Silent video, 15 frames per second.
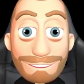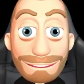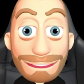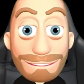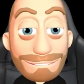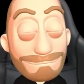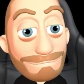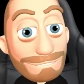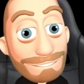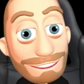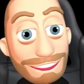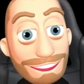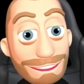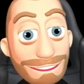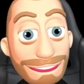
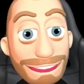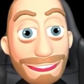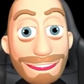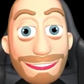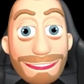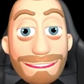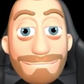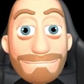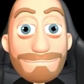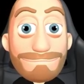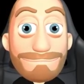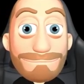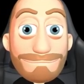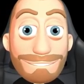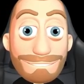Unfortunately,
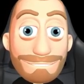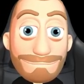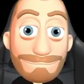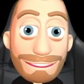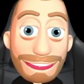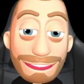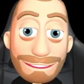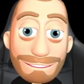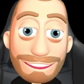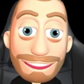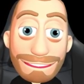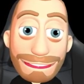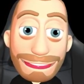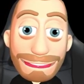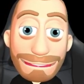until the airdrop
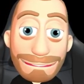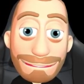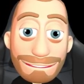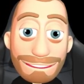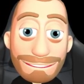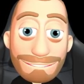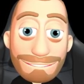happens,